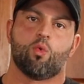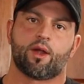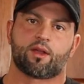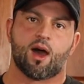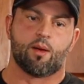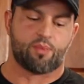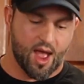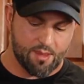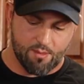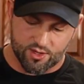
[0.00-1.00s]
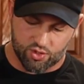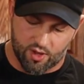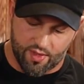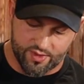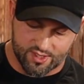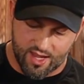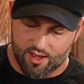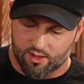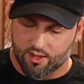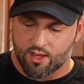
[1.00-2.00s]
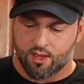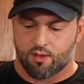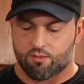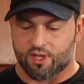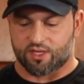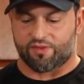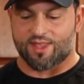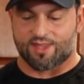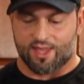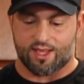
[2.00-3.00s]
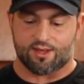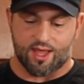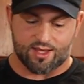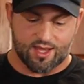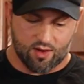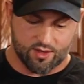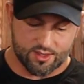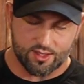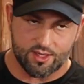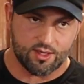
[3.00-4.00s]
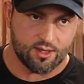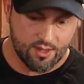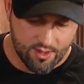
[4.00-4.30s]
one cup. I measure it on the scale. Because if I did it like carelessly,